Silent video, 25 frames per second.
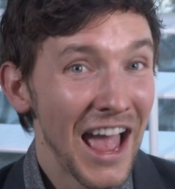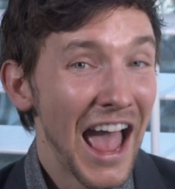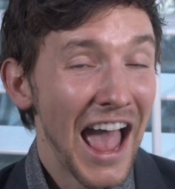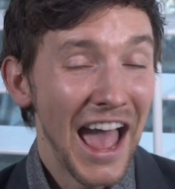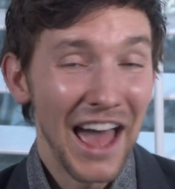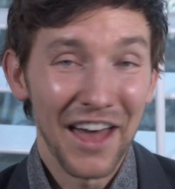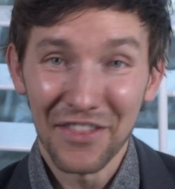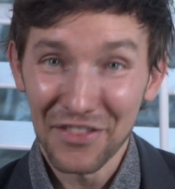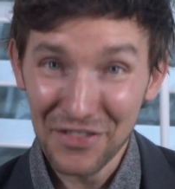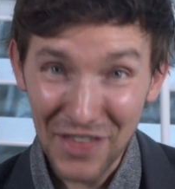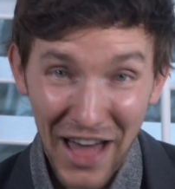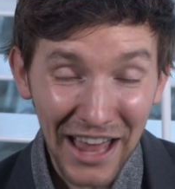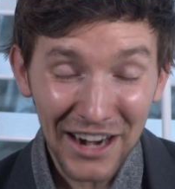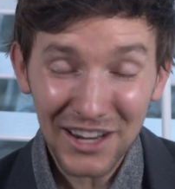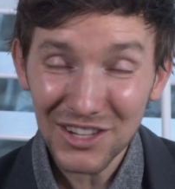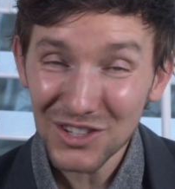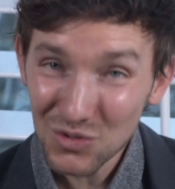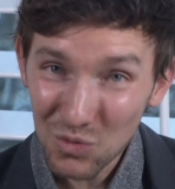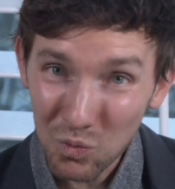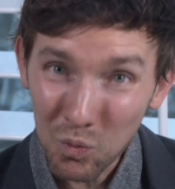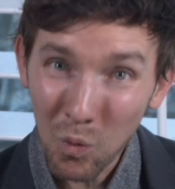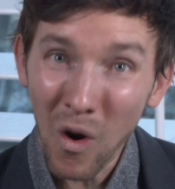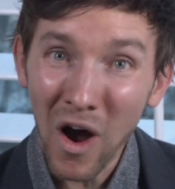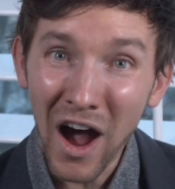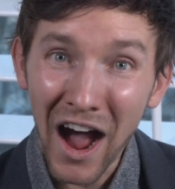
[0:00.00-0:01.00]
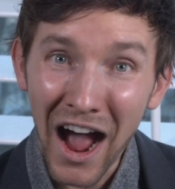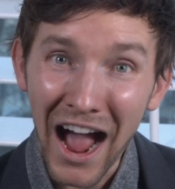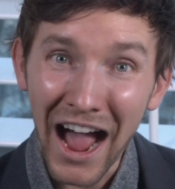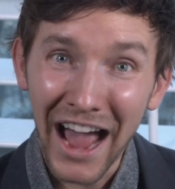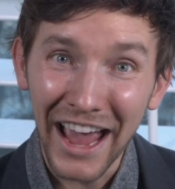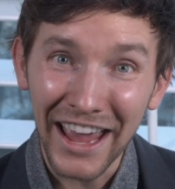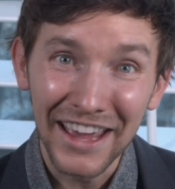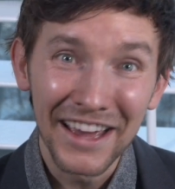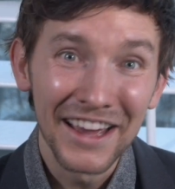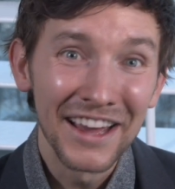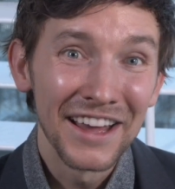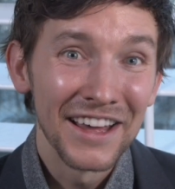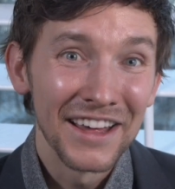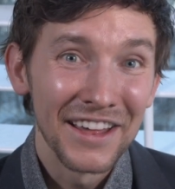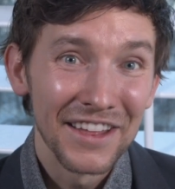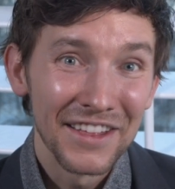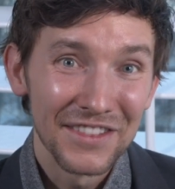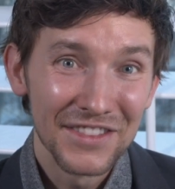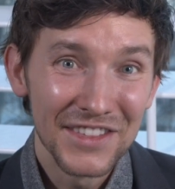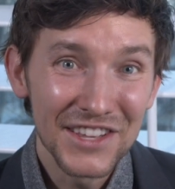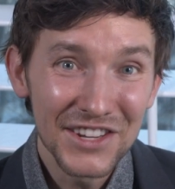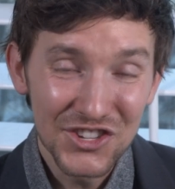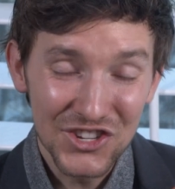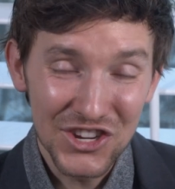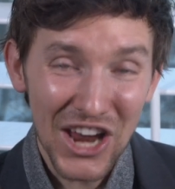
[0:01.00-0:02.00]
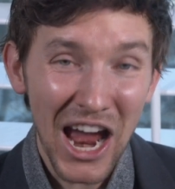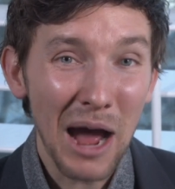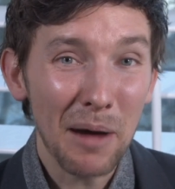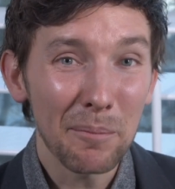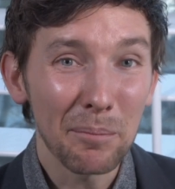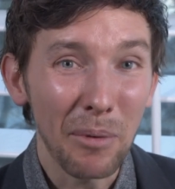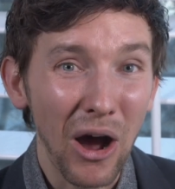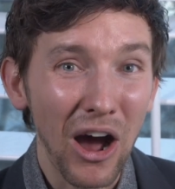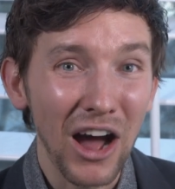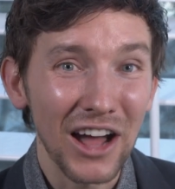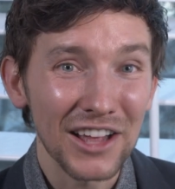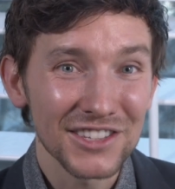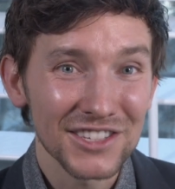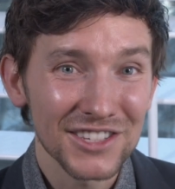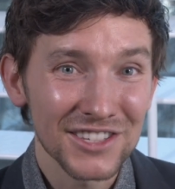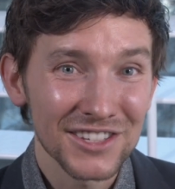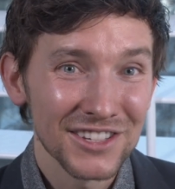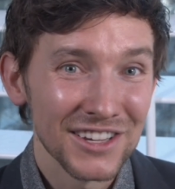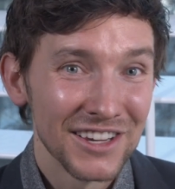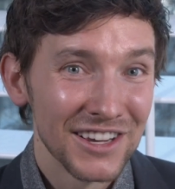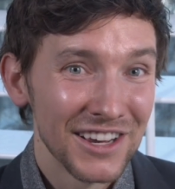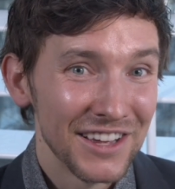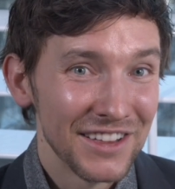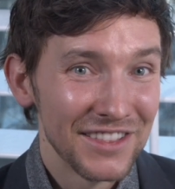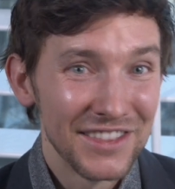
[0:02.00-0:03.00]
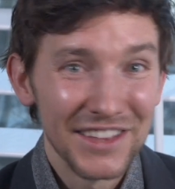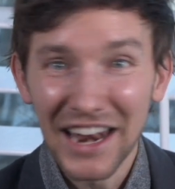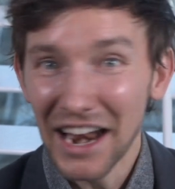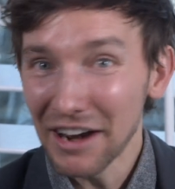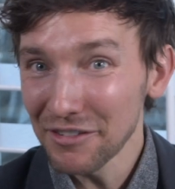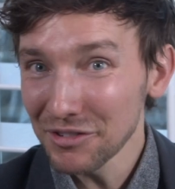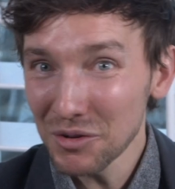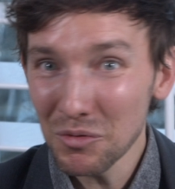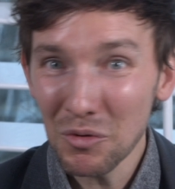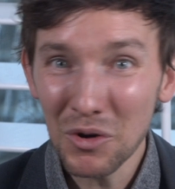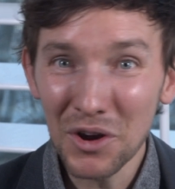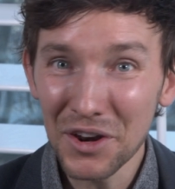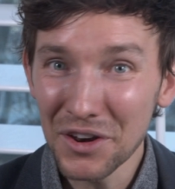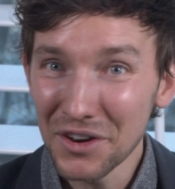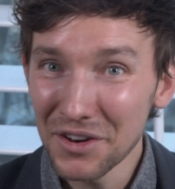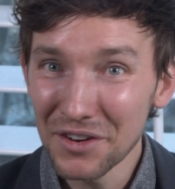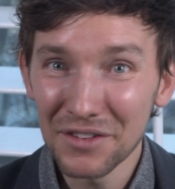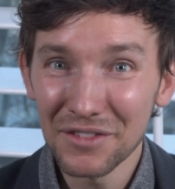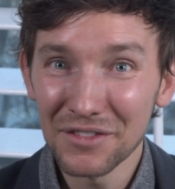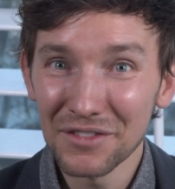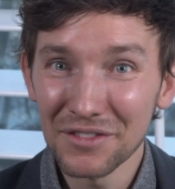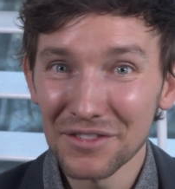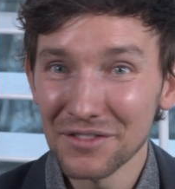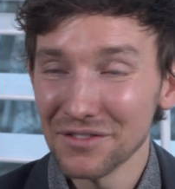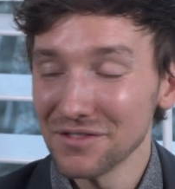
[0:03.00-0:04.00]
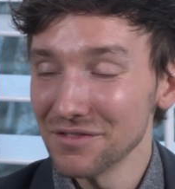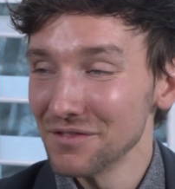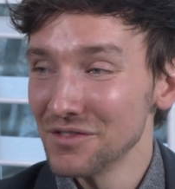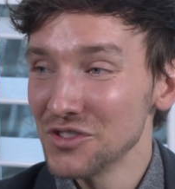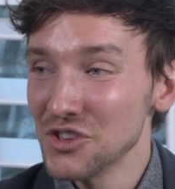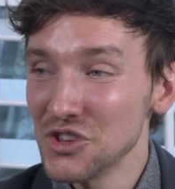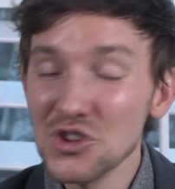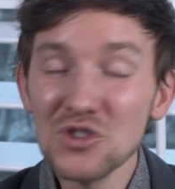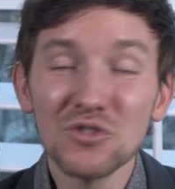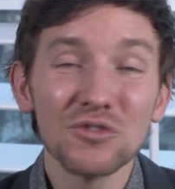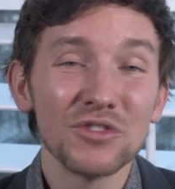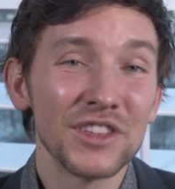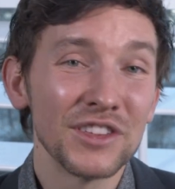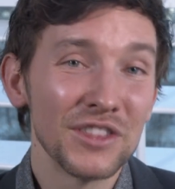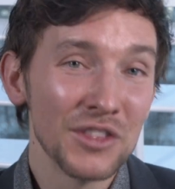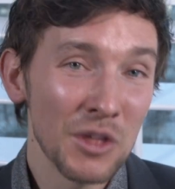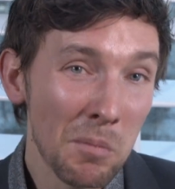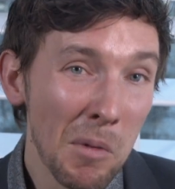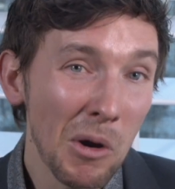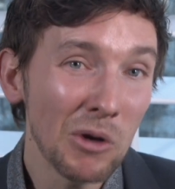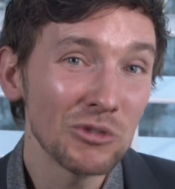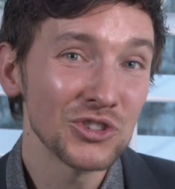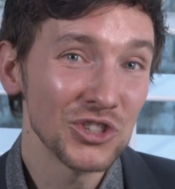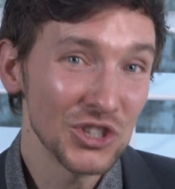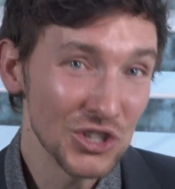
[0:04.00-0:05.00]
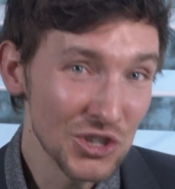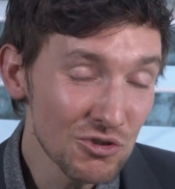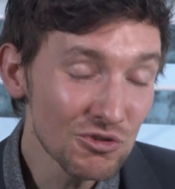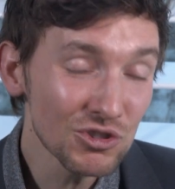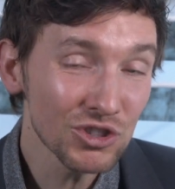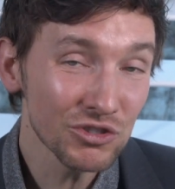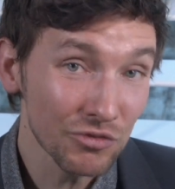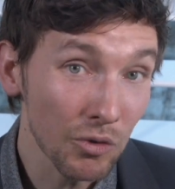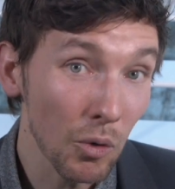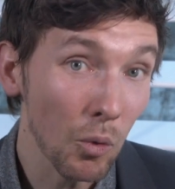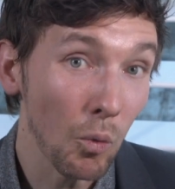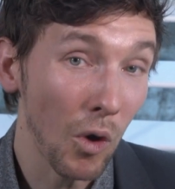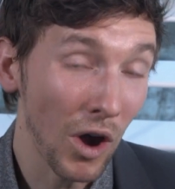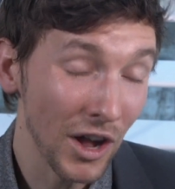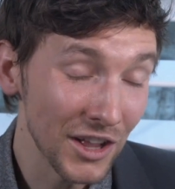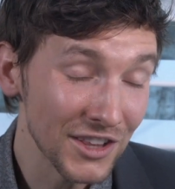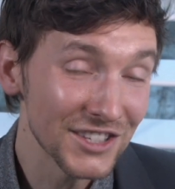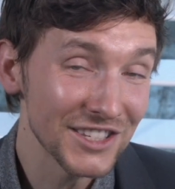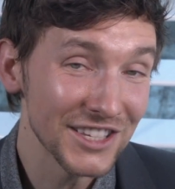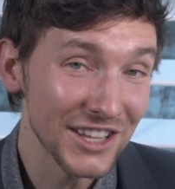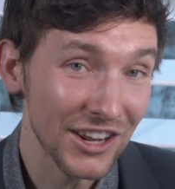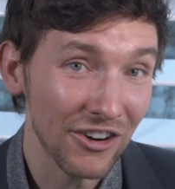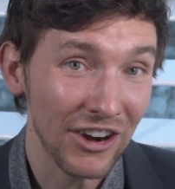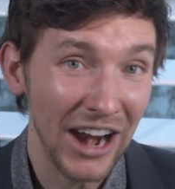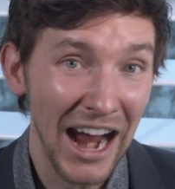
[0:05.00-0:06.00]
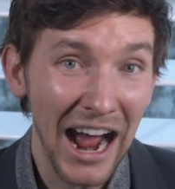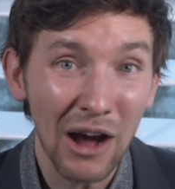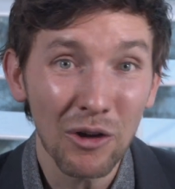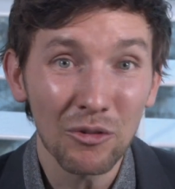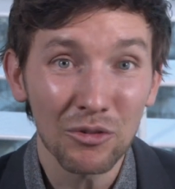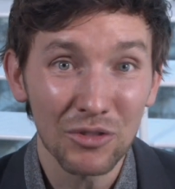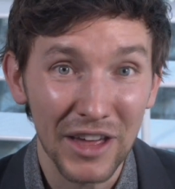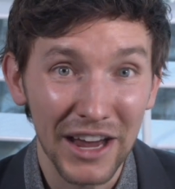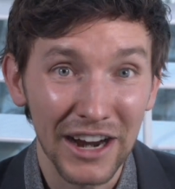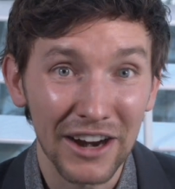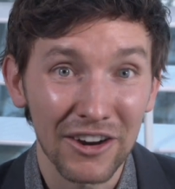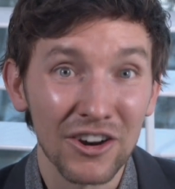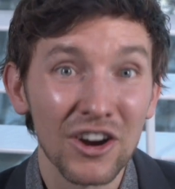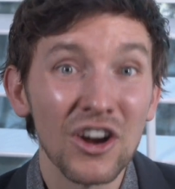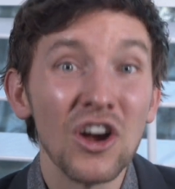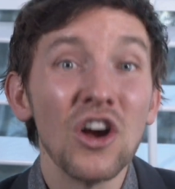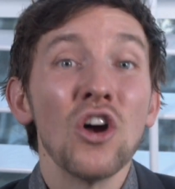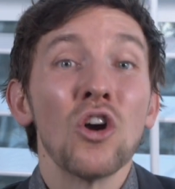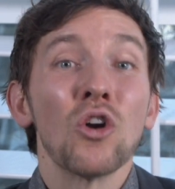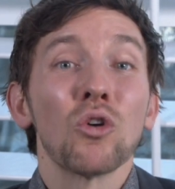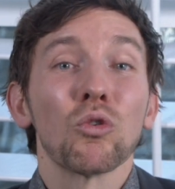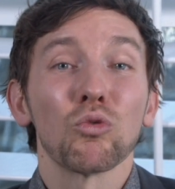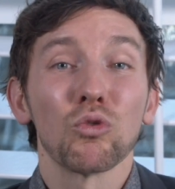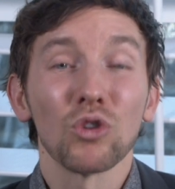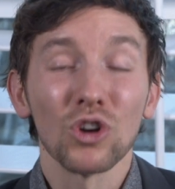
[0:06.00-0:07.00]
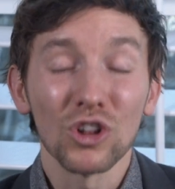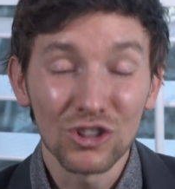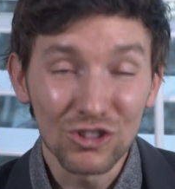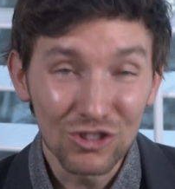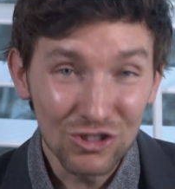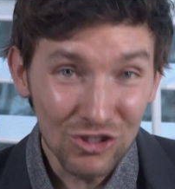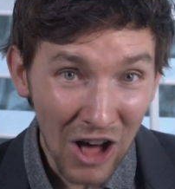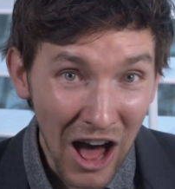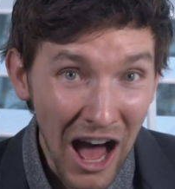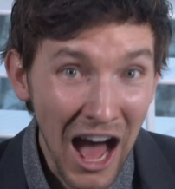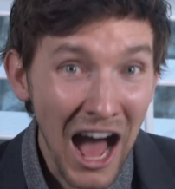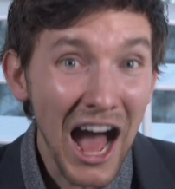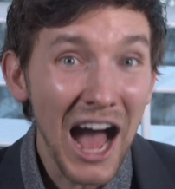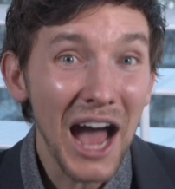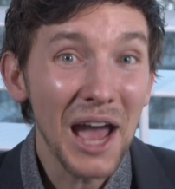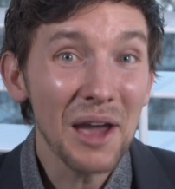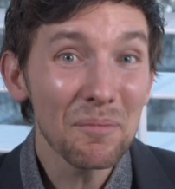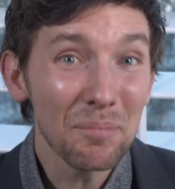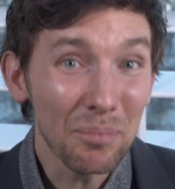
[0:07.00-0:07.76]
And that is why the chatbots that the most useful ones that are out there, rely